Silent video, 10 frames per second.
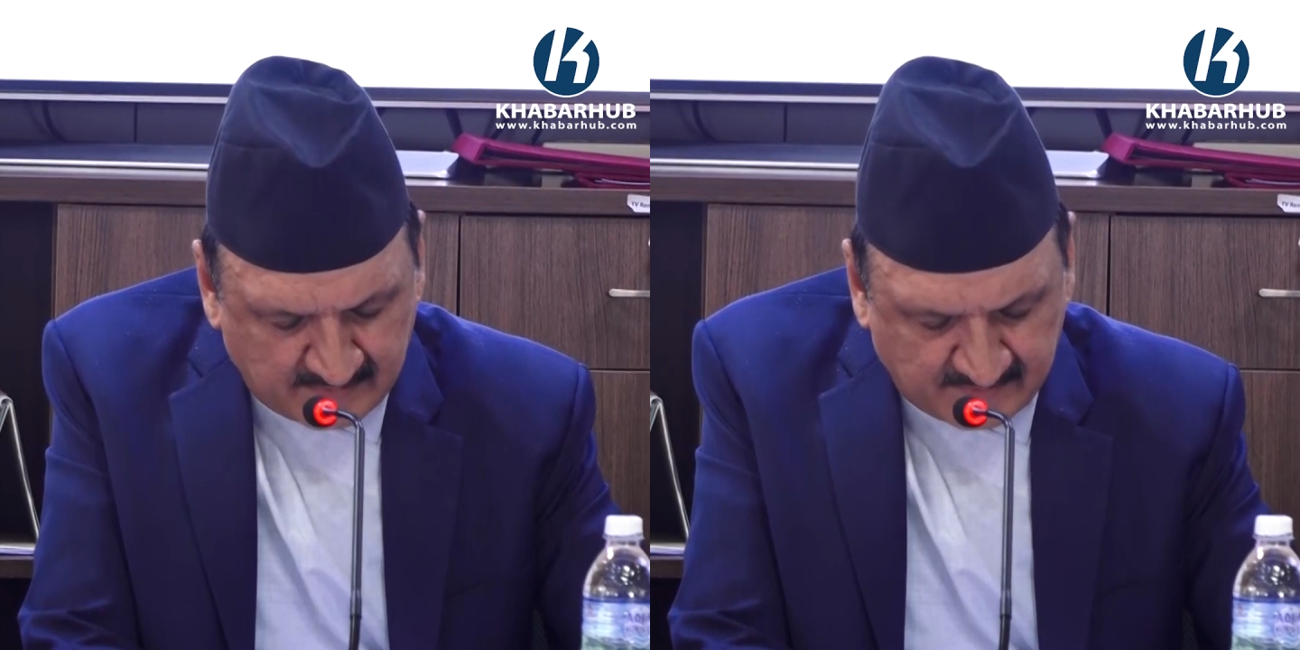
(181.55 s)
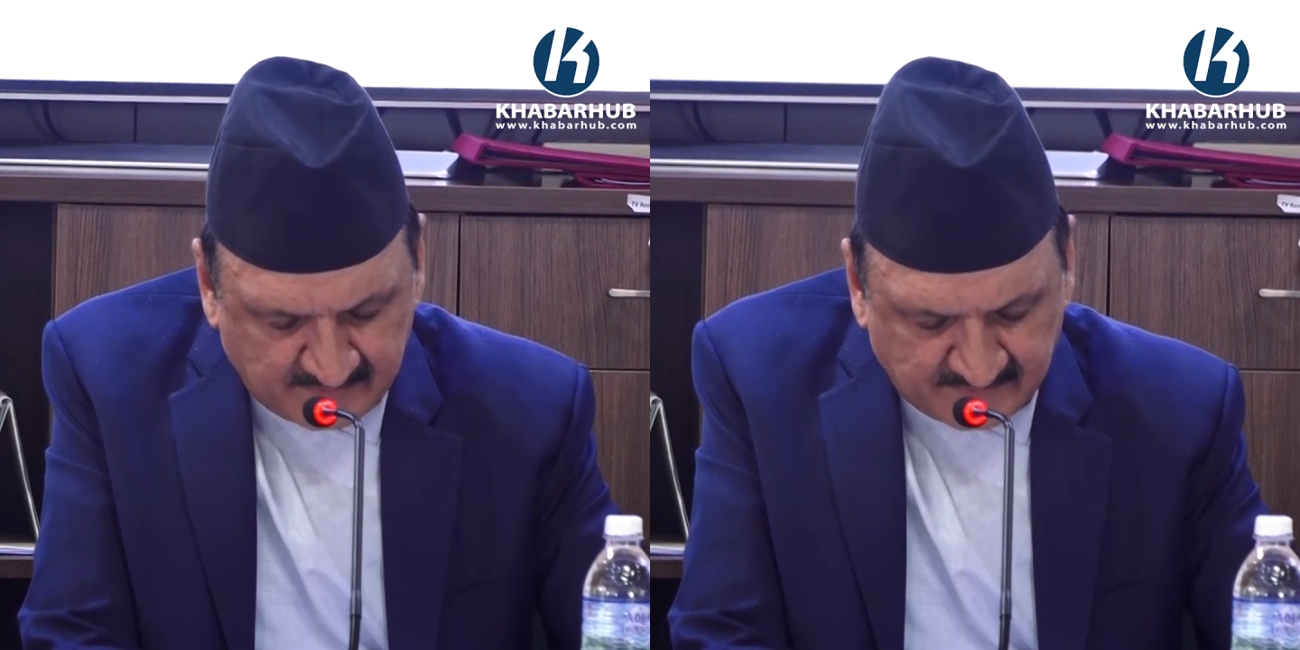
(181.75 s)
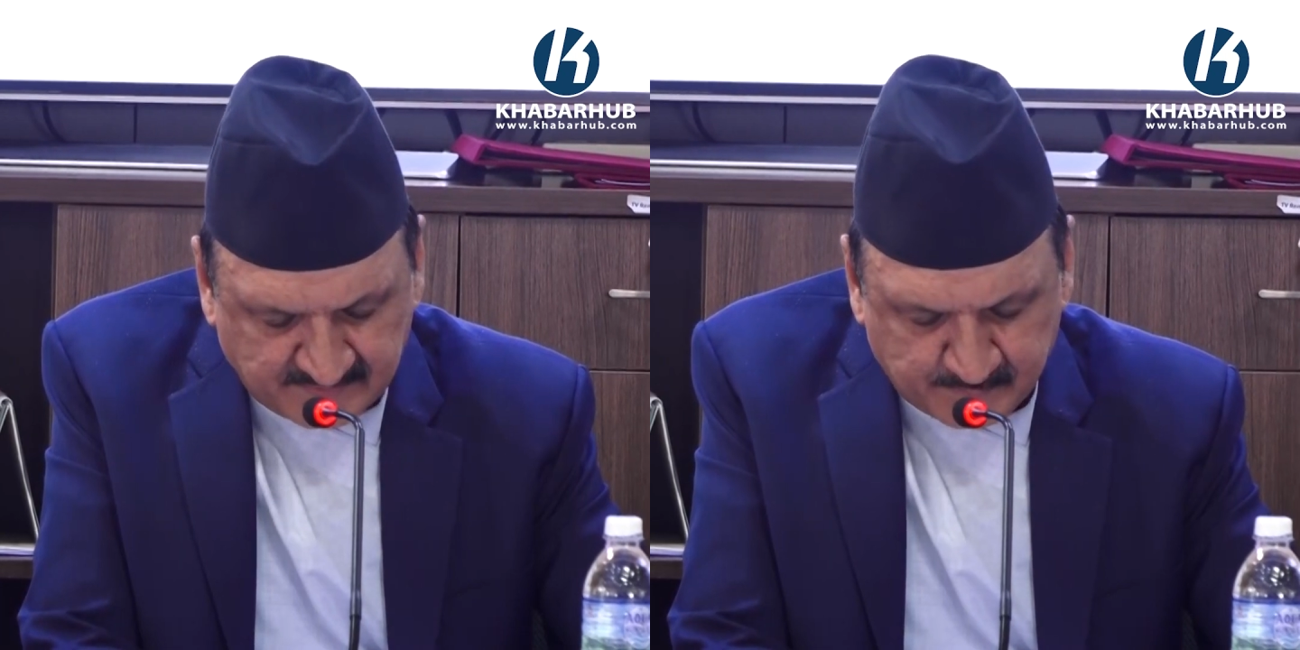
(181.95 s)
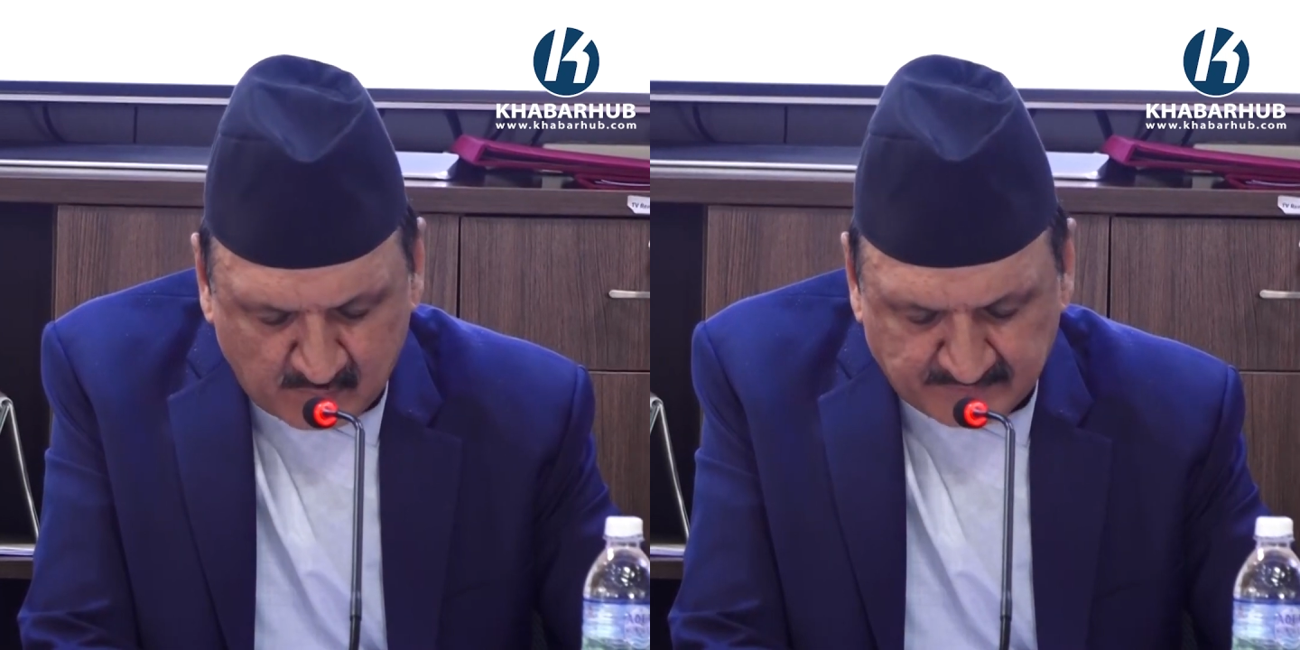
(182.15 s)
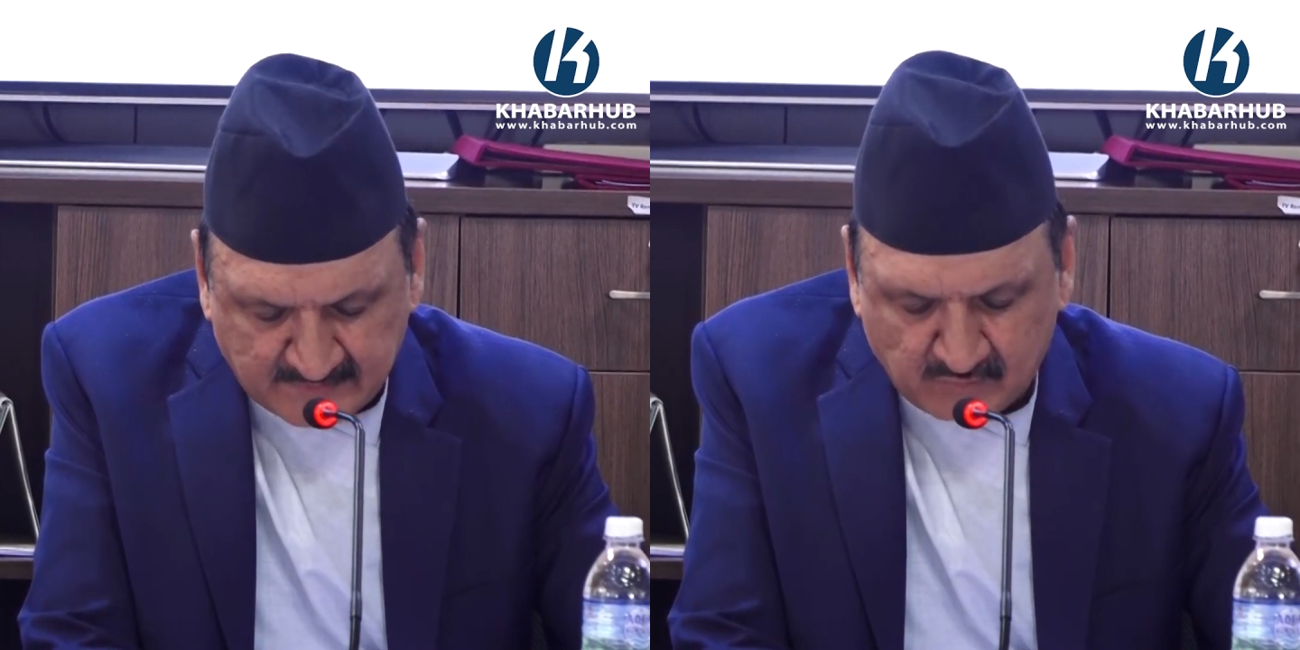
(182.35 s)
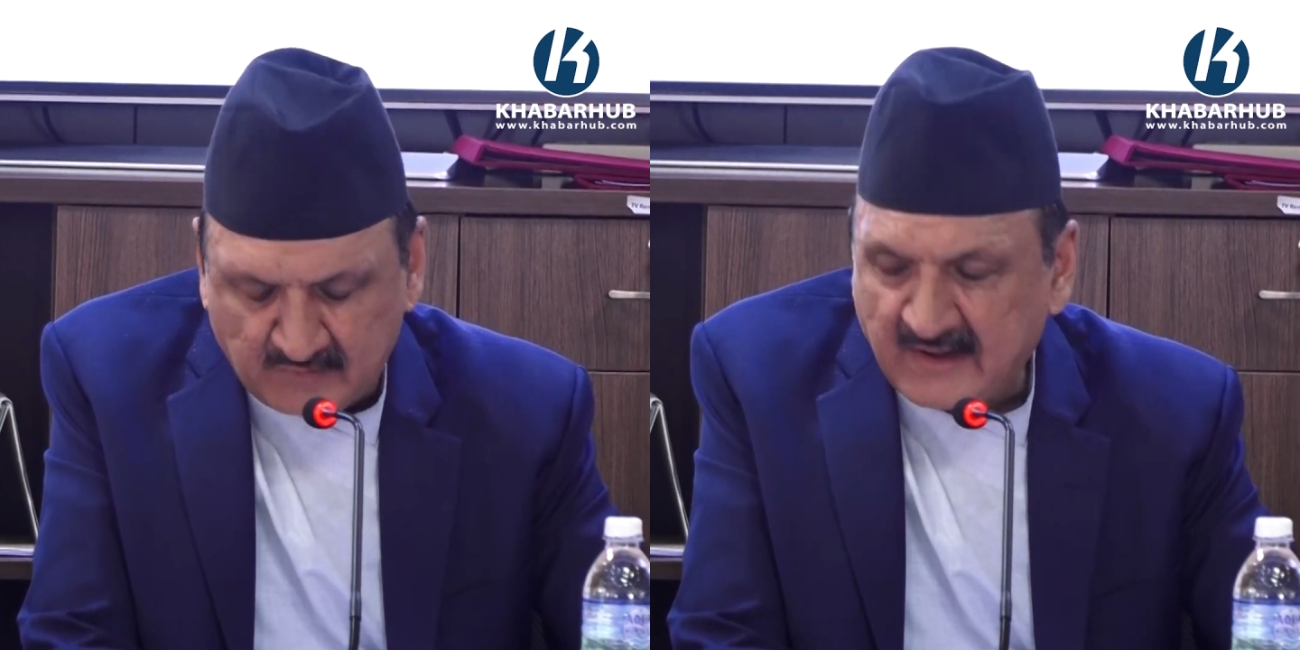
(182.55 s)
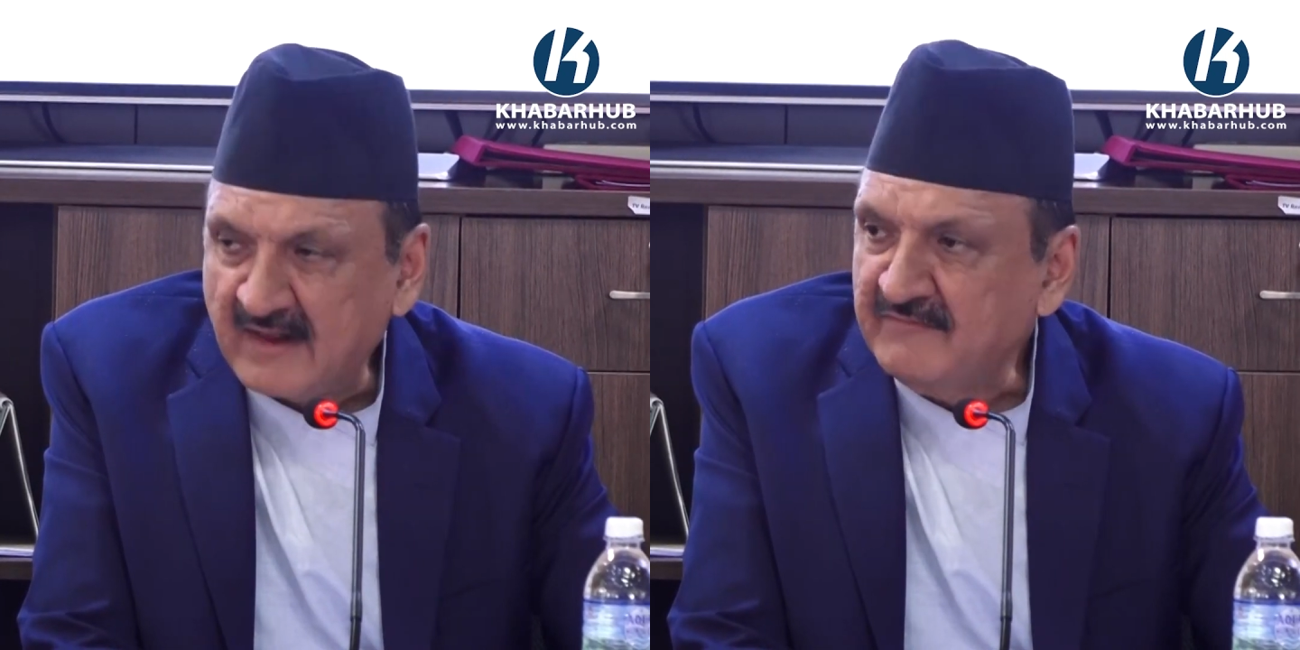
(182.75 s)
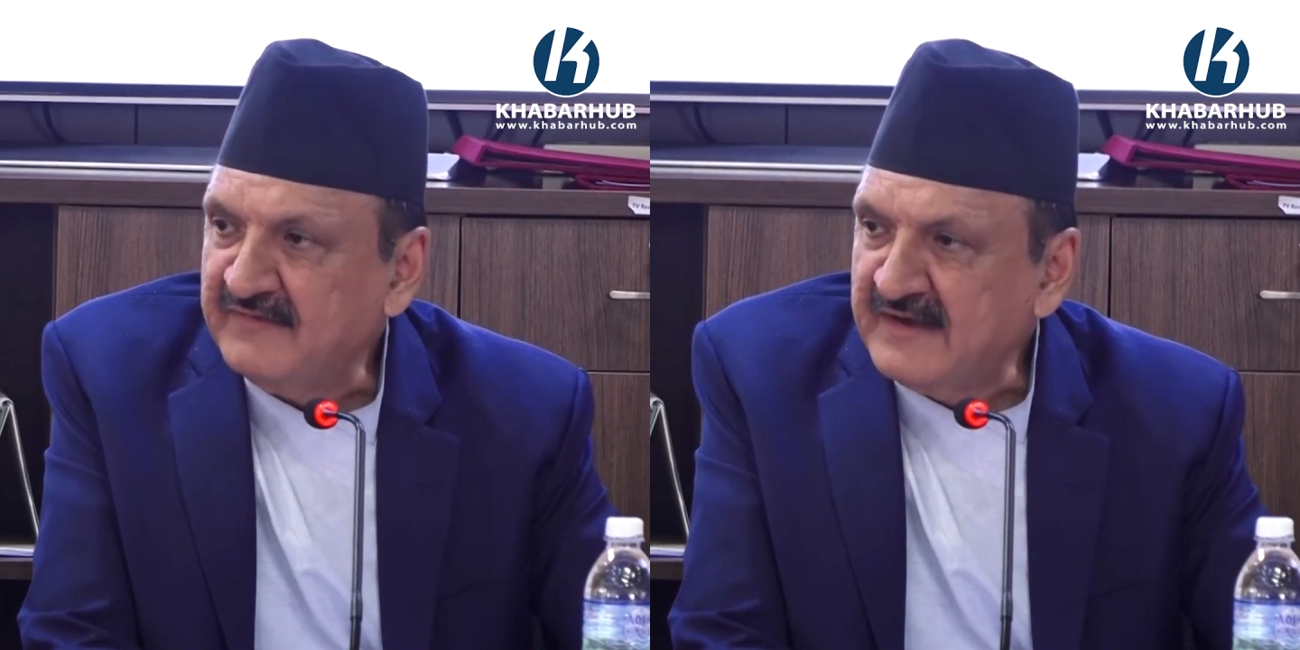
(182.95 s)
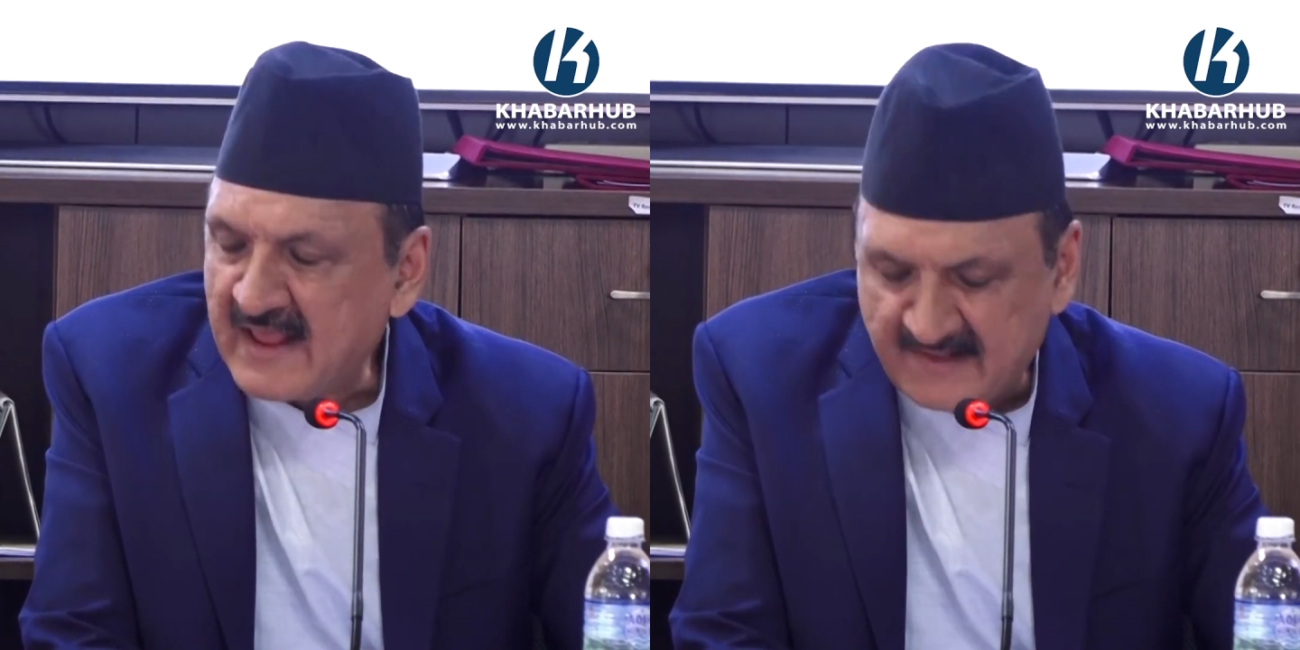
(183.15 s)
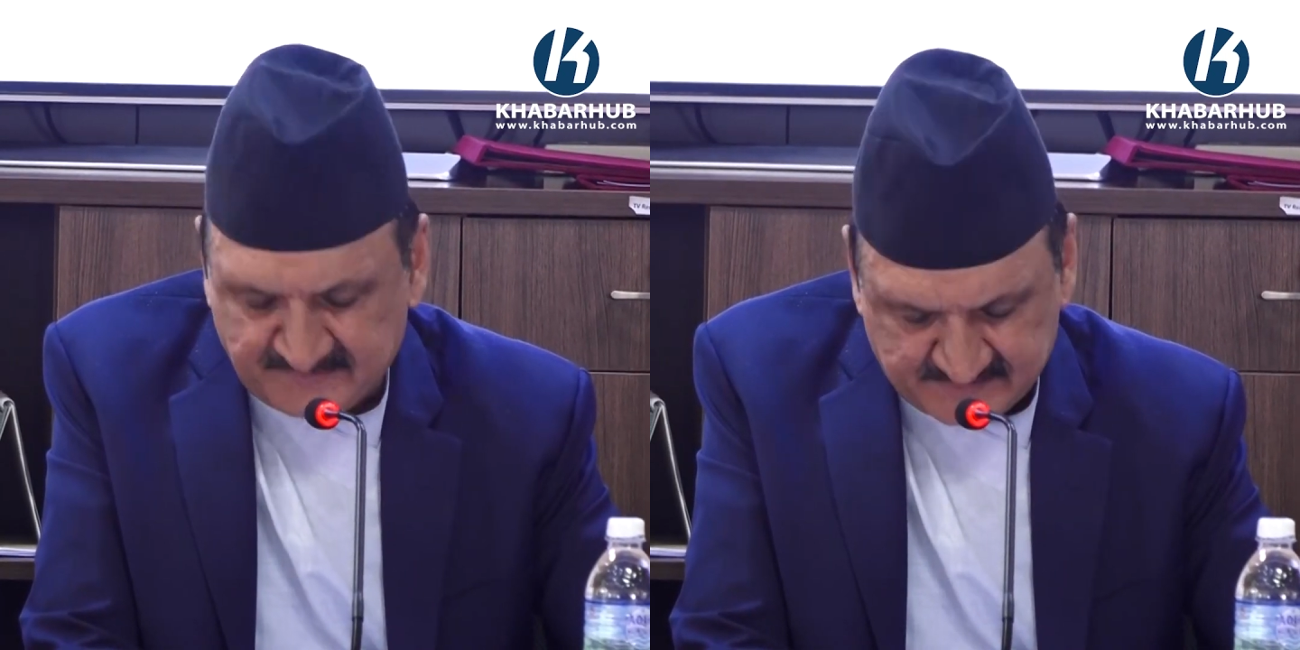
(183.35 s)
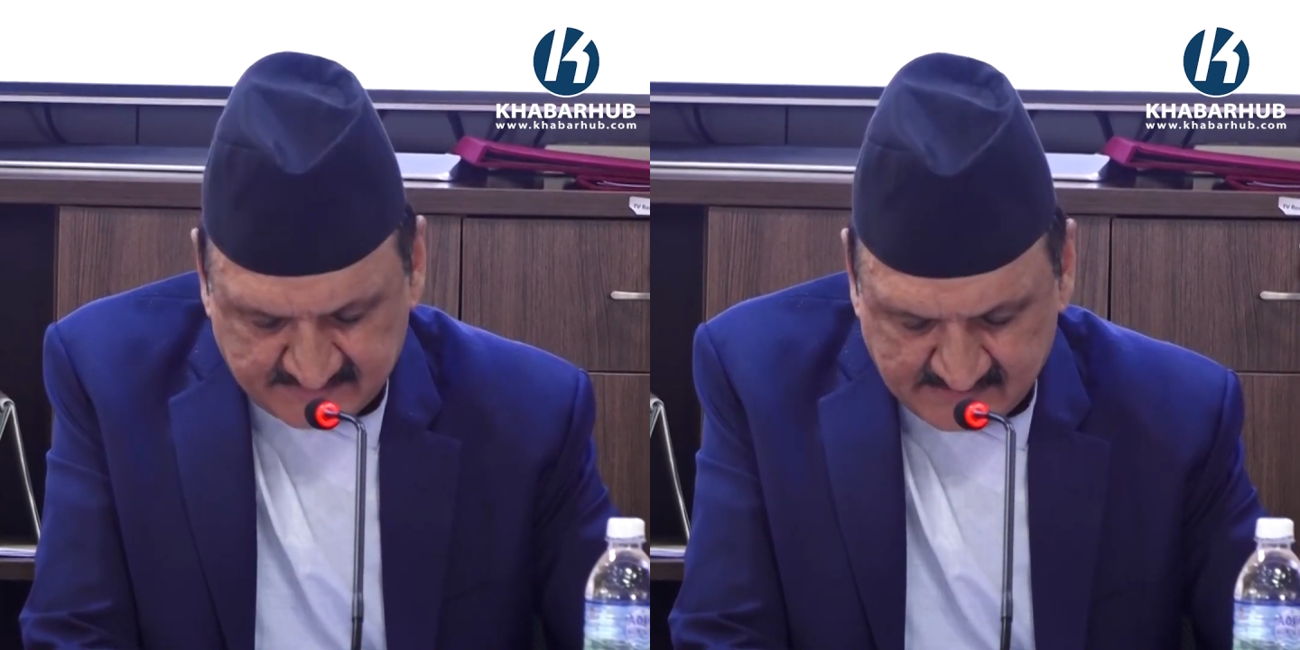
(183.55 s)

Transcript: maintenance project will help enhance